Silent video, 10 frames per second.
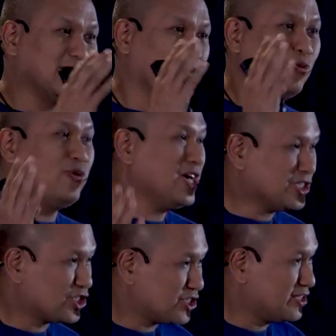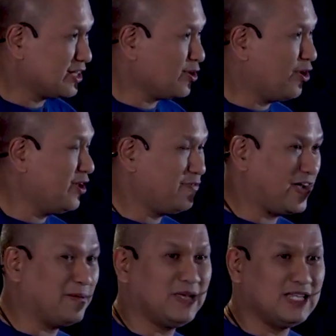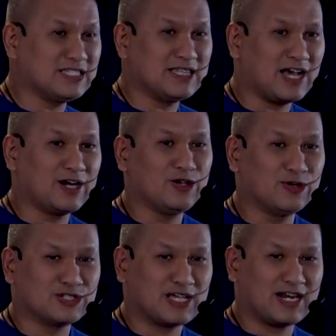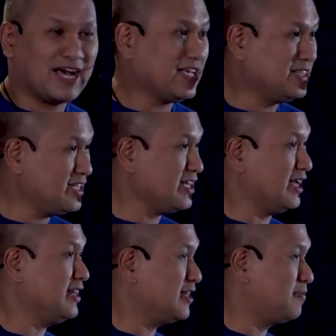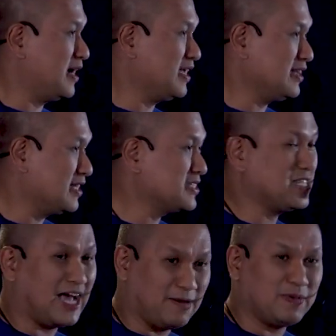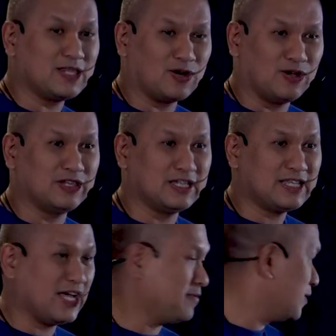wish that all family scenarios are ideal, di ba? It doesn't happen all the time, di